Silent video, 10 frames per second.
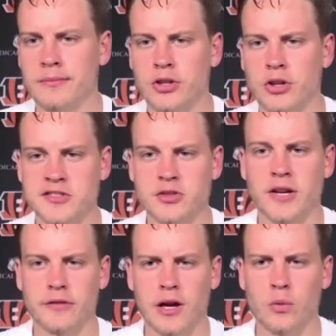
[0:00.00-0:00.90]
You know, I still
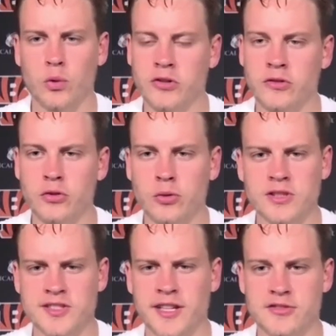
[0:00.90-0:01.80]
have a lot of work to do in
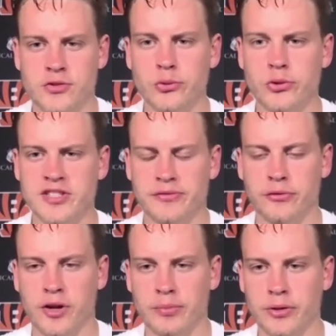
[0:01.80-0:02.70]
these next 2 weeks
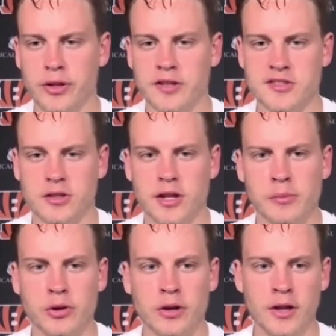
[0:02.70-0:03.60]
before I play on
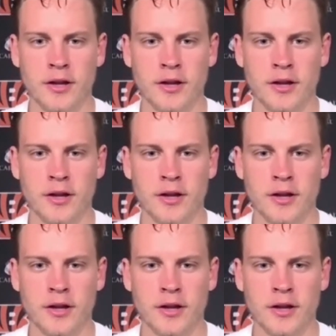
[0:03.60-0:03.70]
Sunday, but